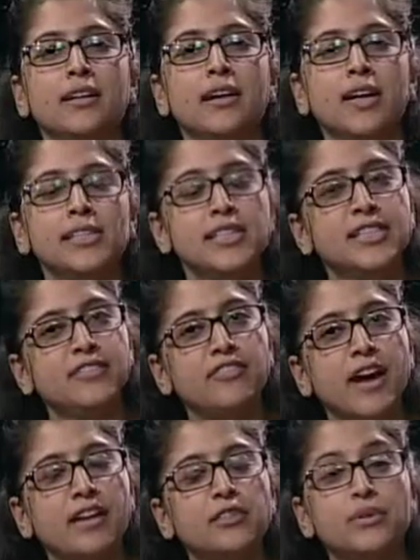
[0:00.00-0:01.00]

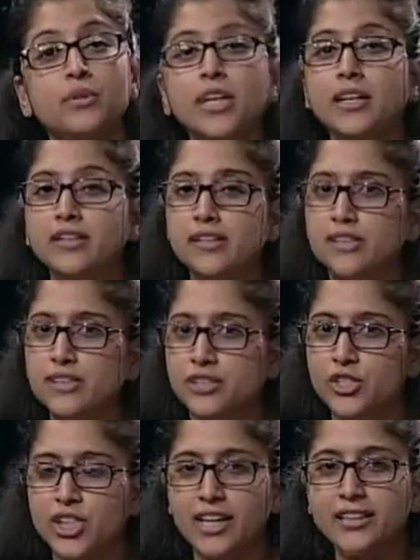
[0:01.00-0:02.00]
identifying the uniqueness in a
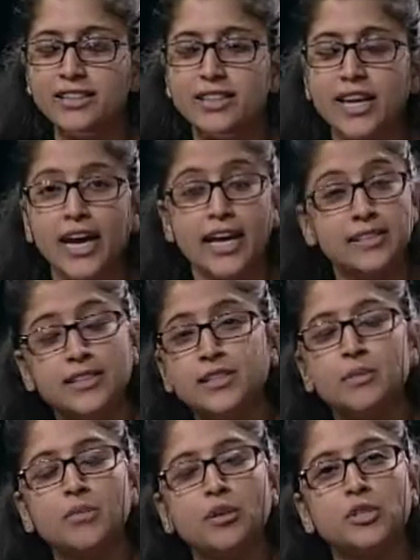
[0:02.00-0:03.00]
child. It is
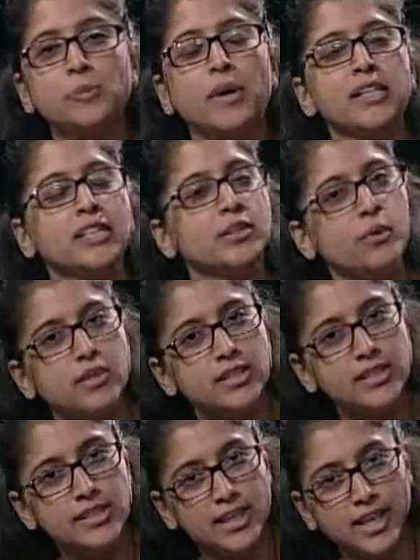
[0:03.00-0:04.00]
about spending
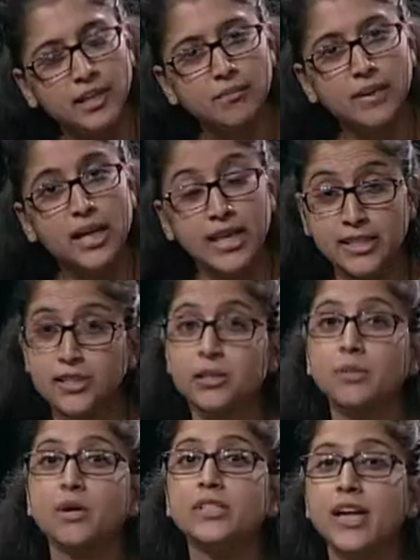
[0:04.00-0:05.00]
quality time. It is
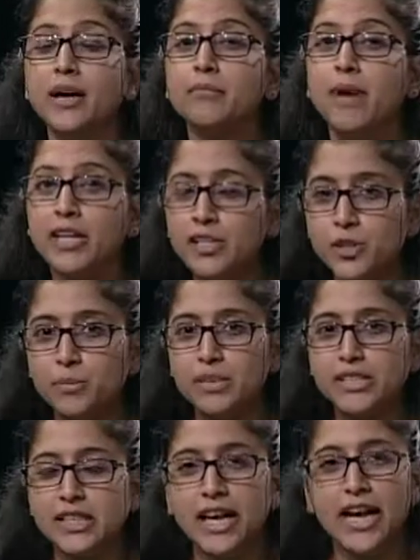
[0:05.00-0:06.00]
about time
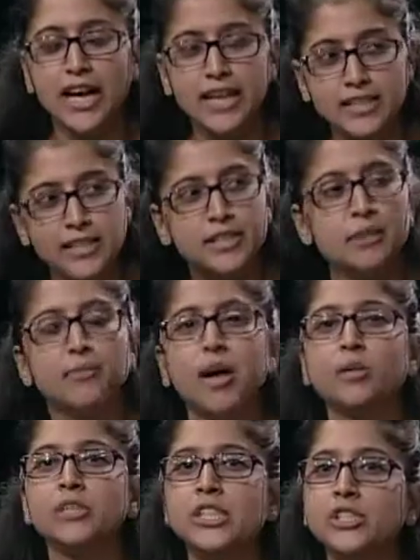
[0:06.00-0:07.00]
management. It is
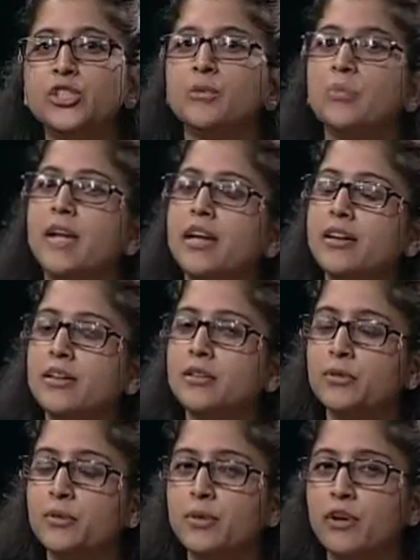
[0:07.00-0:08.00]
about teacher playing a
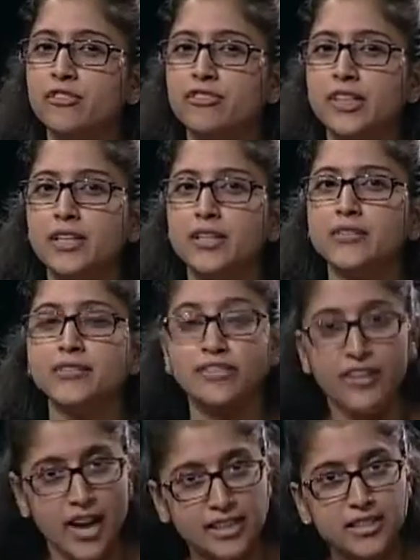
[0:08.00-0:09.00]
role of a
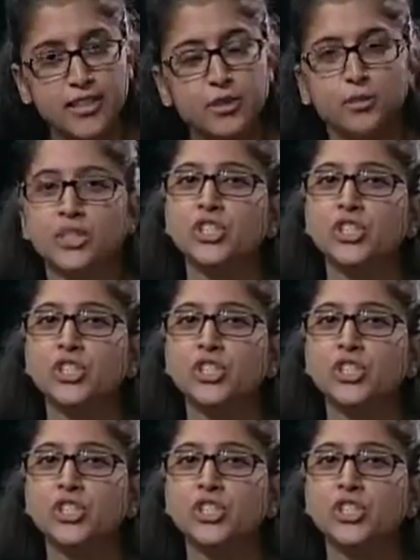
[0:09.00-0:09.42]
friend to the